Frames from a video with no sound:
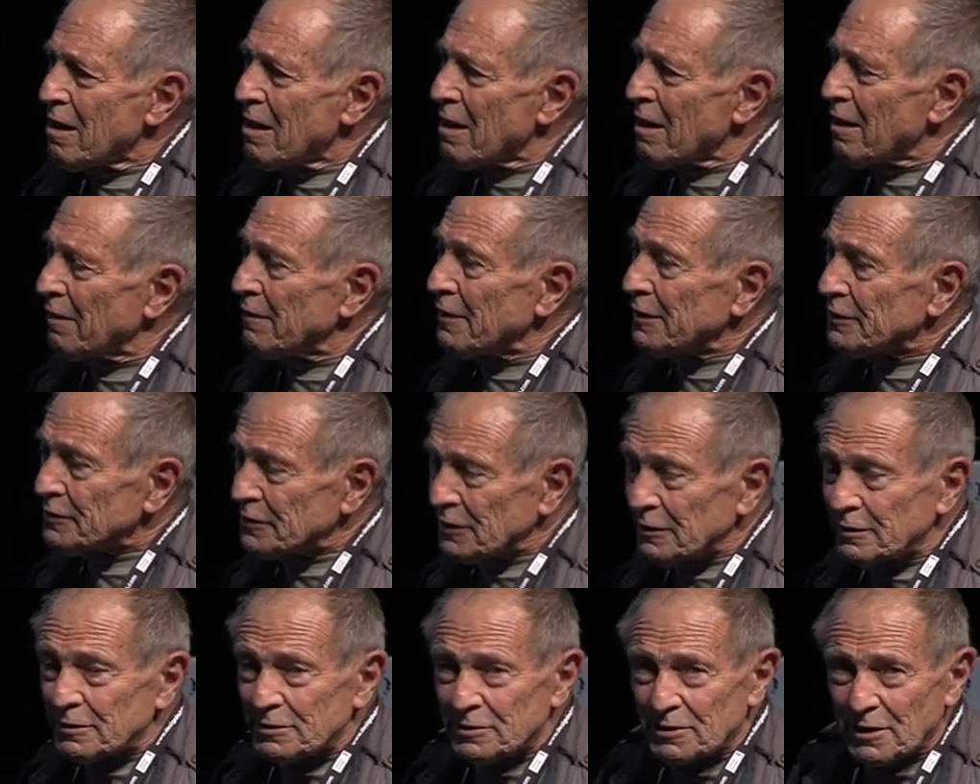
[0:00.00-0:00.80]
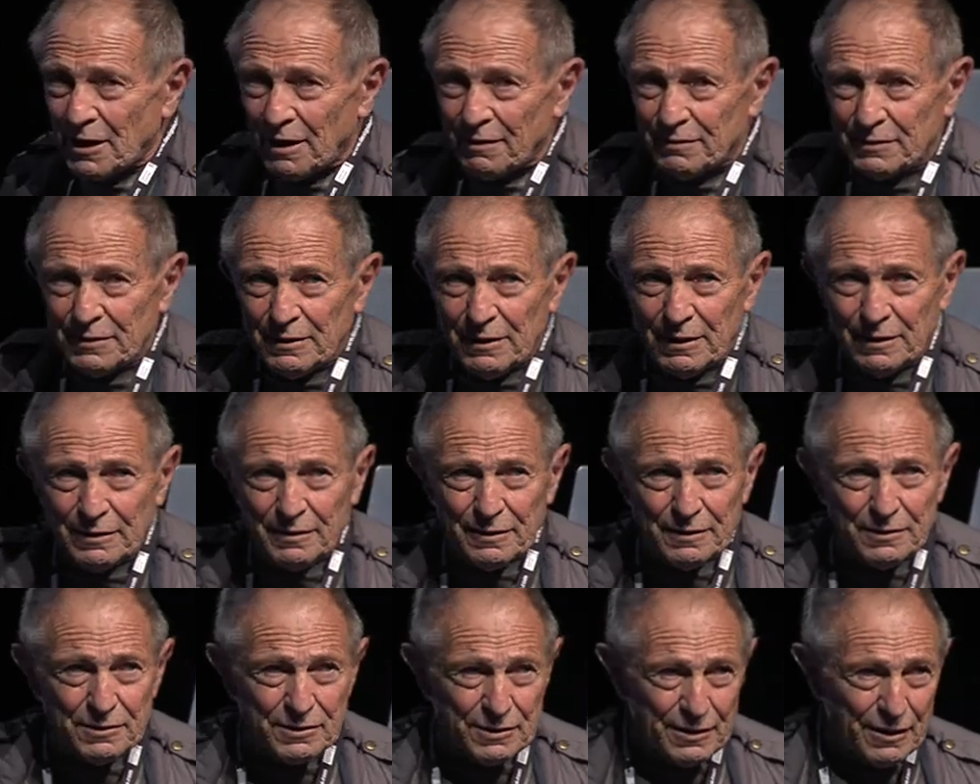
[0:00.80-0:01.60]
And then she discovered that
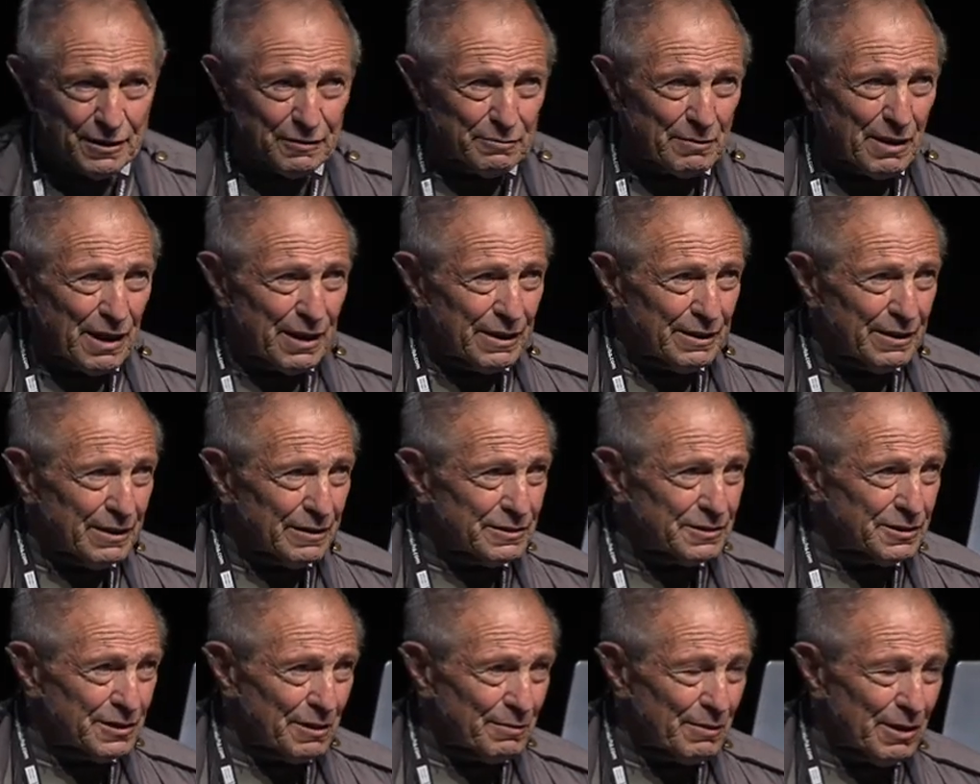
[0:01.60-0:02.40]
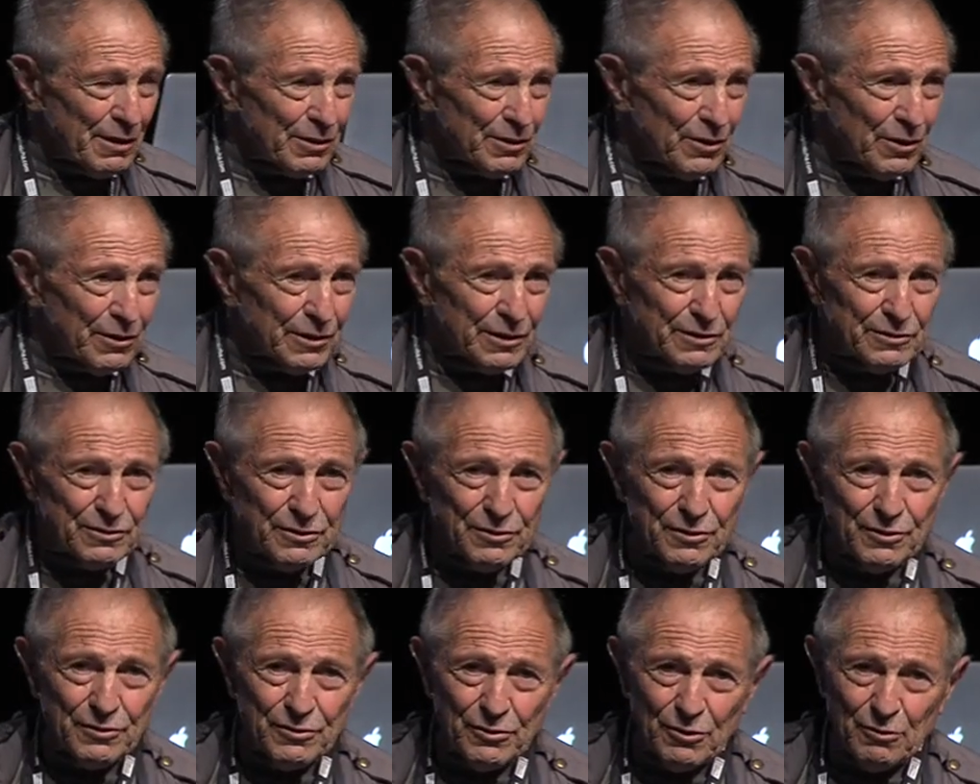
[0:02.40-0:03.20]
this young man had somehow got into
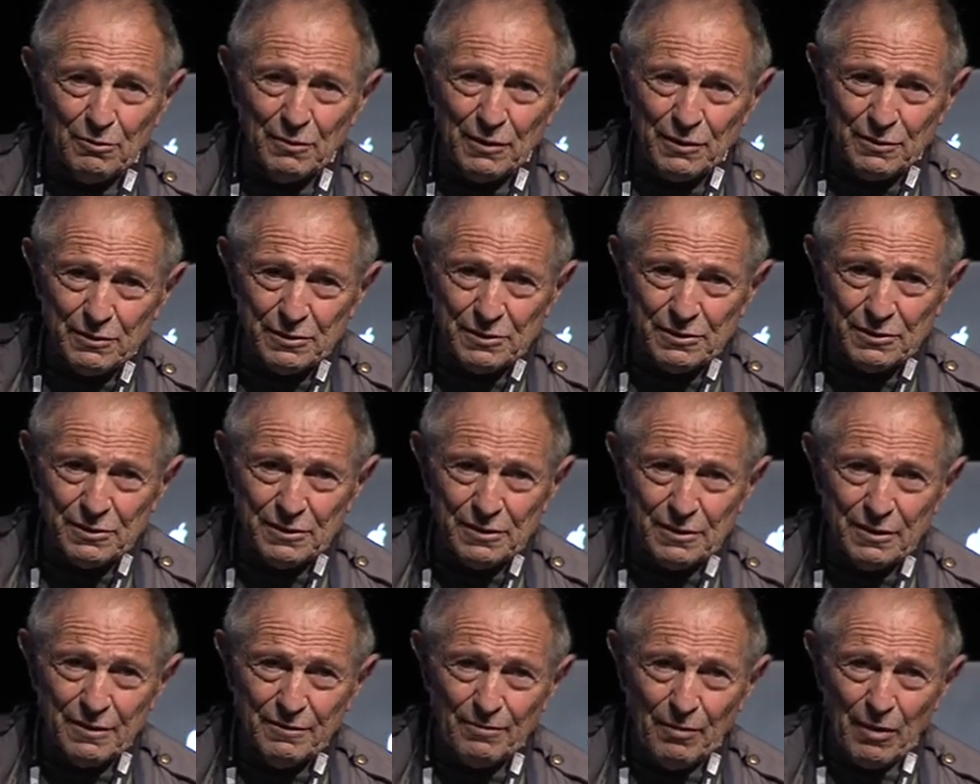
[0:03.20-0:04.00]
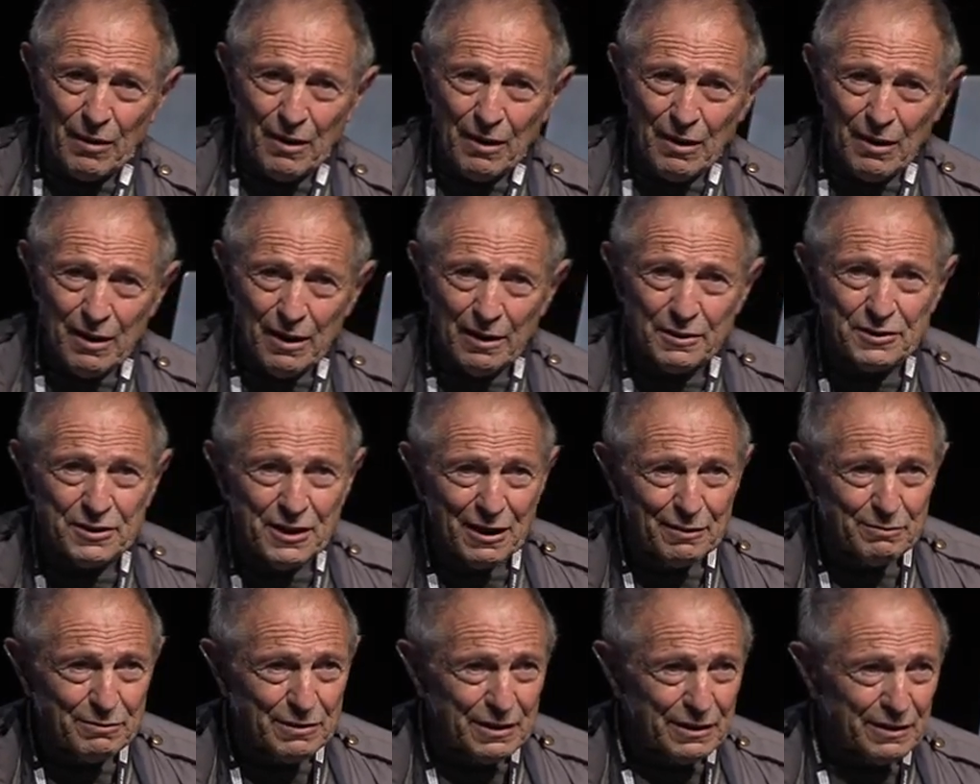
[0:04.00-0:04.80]
the room and was
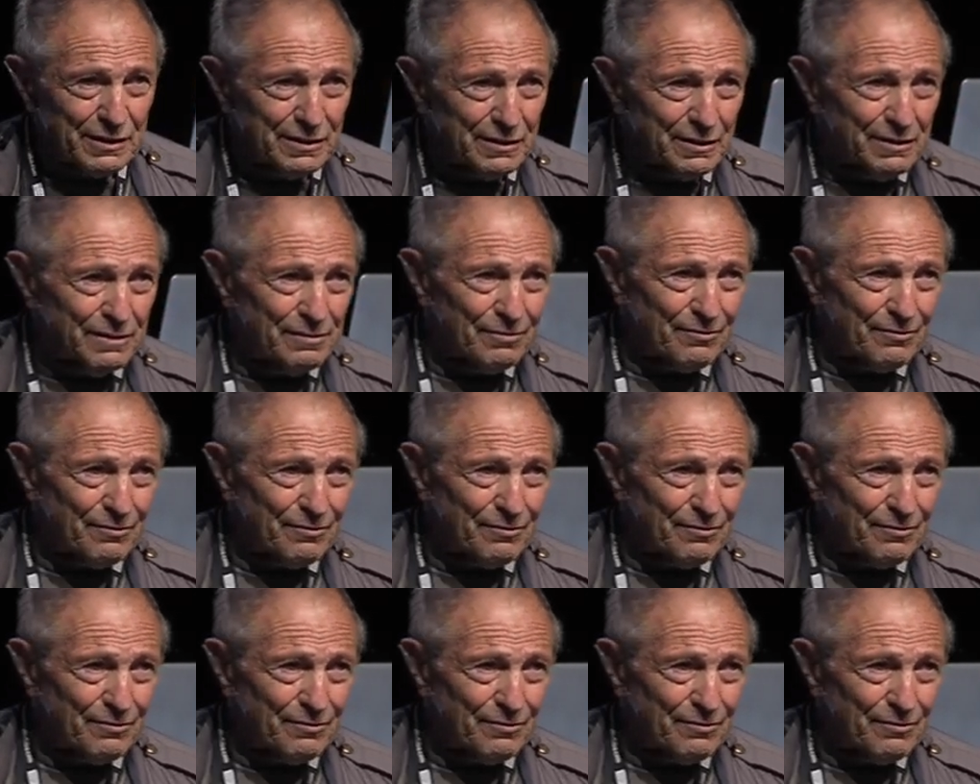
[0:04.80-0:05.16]
attempting